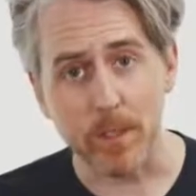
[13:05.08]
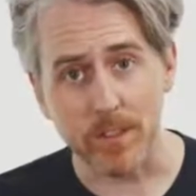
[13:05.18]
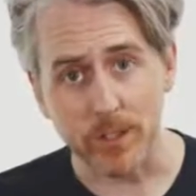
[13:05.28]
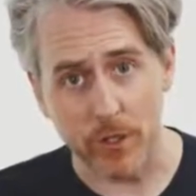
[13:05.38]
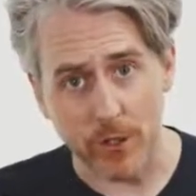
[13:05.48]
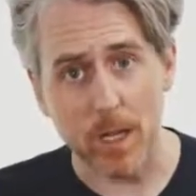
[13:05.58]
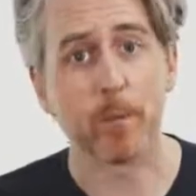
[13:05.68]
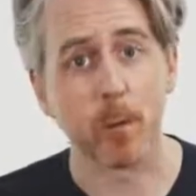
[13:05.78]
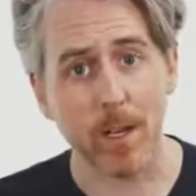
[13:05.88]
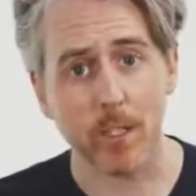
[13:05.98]
business or
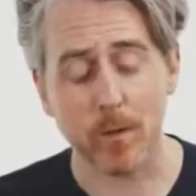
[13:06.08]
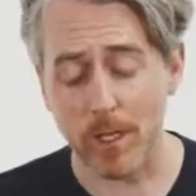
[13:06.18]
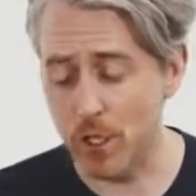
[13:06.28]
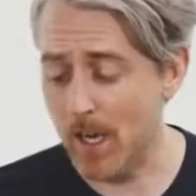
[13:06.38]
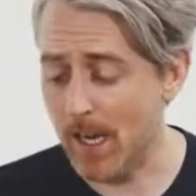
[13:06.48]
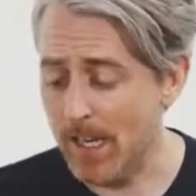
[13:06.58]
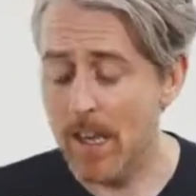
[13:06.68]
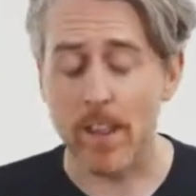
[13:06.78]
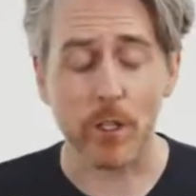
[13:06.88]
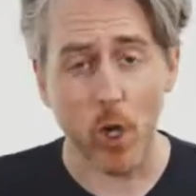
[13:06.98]
separate restaurant chain
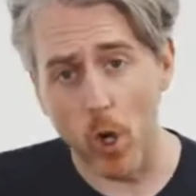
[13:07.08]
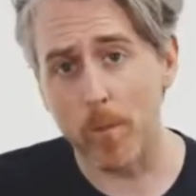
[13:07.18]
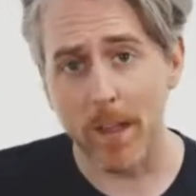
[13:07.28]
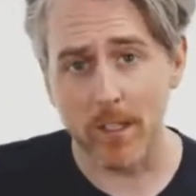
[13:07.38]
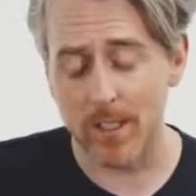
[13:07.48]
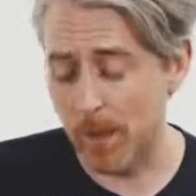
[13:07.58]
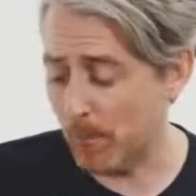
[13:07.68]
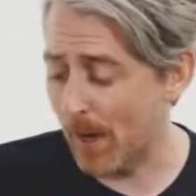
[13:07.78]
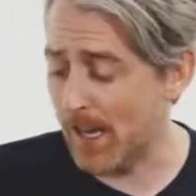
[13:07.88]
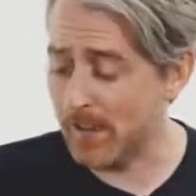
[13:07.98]
that is owned by the same
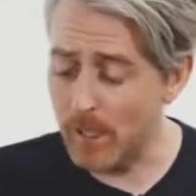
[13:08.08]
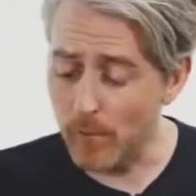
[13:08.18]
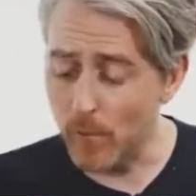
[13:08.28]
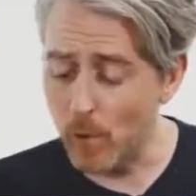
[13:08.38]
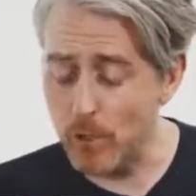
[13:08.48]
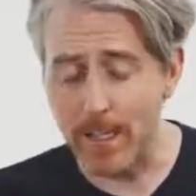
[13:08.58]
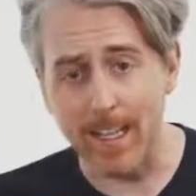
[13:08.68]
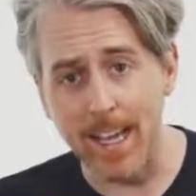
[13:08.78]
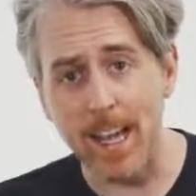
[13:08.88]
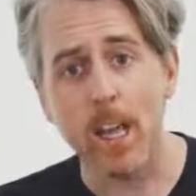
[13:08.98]
brand, and therefore you can
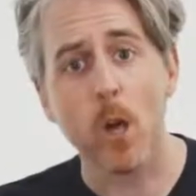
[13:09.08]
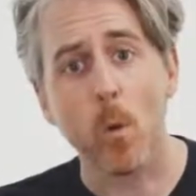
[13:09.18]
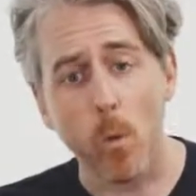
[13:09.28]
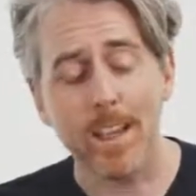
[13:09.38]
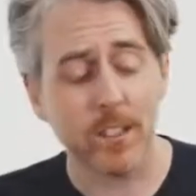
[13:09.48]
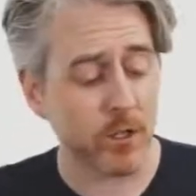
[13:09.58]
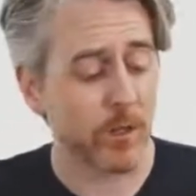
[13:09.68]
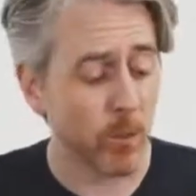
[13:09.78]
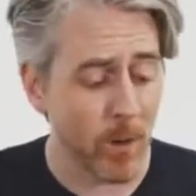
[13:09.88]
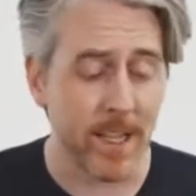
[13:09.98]
get Wing
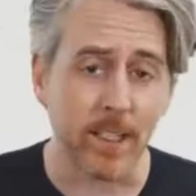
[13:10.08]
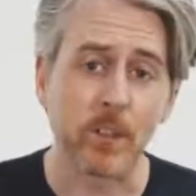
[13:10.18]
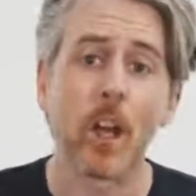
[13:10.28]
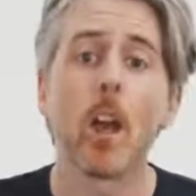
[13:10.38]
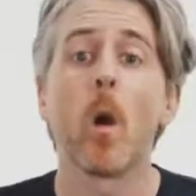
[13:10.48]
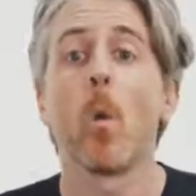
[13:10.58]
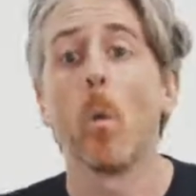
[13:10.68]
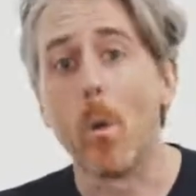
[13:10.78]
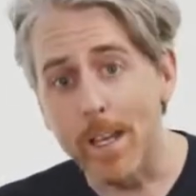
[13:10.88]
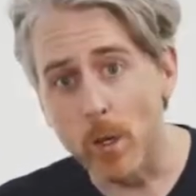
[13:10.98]
Street wings
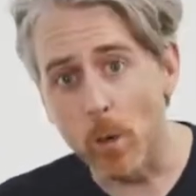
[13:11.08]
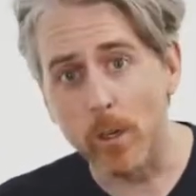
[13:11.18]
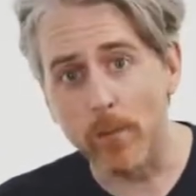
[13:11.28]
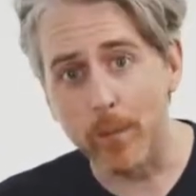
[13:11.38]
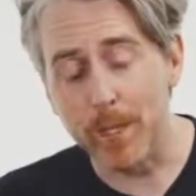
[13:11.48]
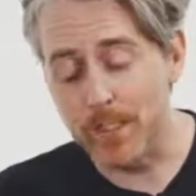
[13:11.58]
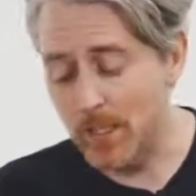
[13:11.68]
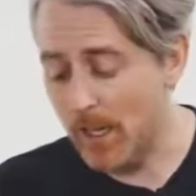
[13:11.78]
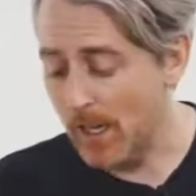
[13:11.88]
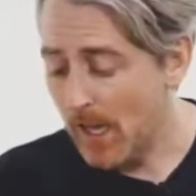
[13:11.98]
when you order from Pizza
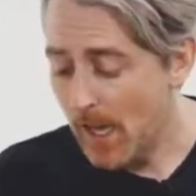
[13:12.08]
Hut.